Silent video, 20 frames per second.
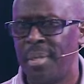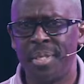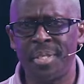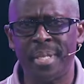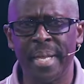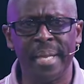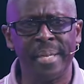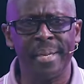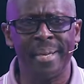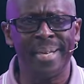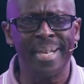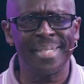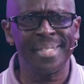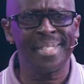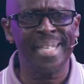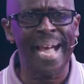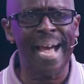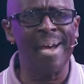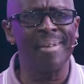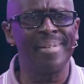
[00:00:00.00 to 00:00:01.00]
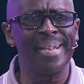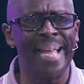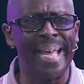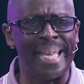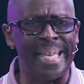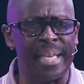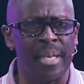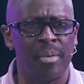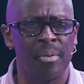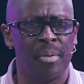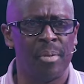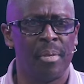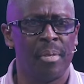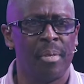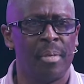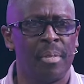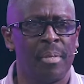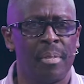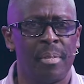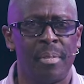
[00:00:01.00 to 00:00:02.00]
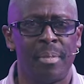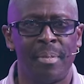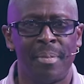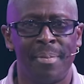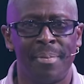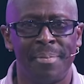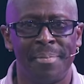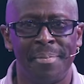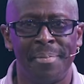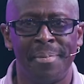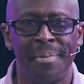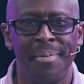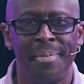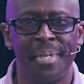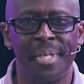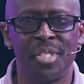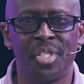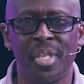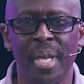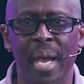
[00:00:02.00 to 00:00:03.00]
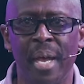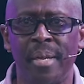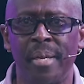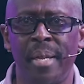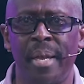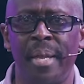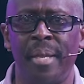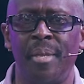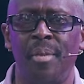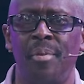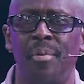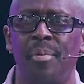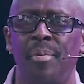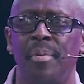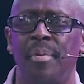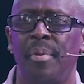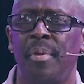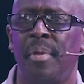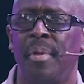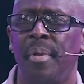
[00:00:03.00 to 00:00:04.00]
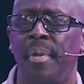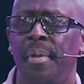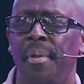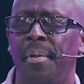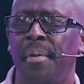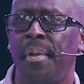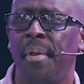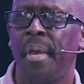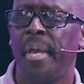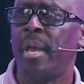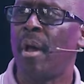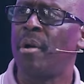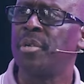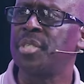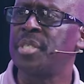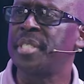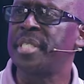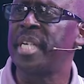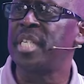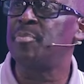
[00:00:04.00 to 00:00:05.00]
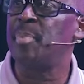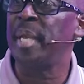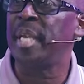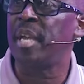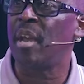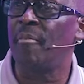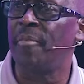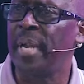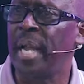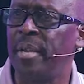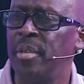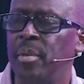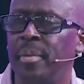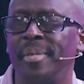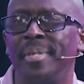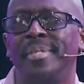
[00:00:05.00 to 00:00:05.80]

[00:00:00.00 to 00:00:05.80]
It's like, no, that's childlike. That's childlike. He also says, be careful how you...